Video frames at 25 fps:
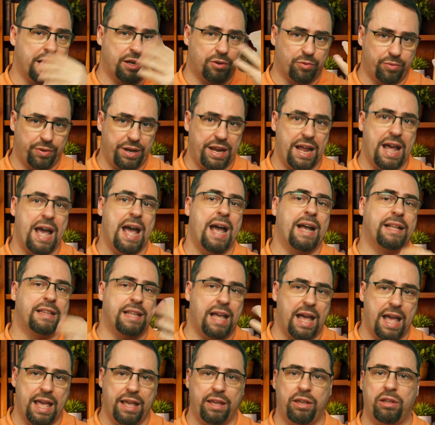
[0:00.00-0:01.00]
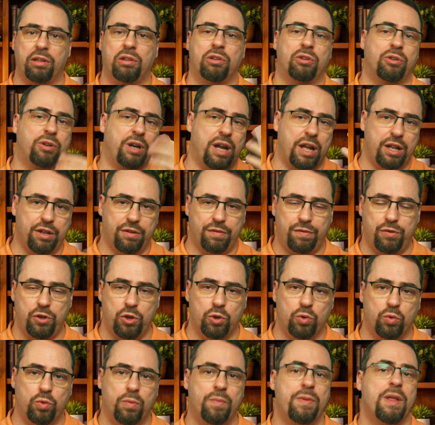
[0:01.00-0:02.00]
React, Angular, and
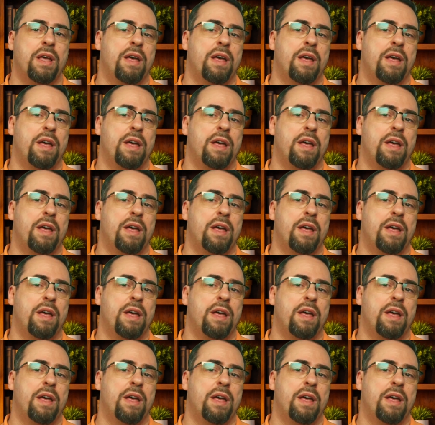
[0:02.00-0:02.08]
Vue.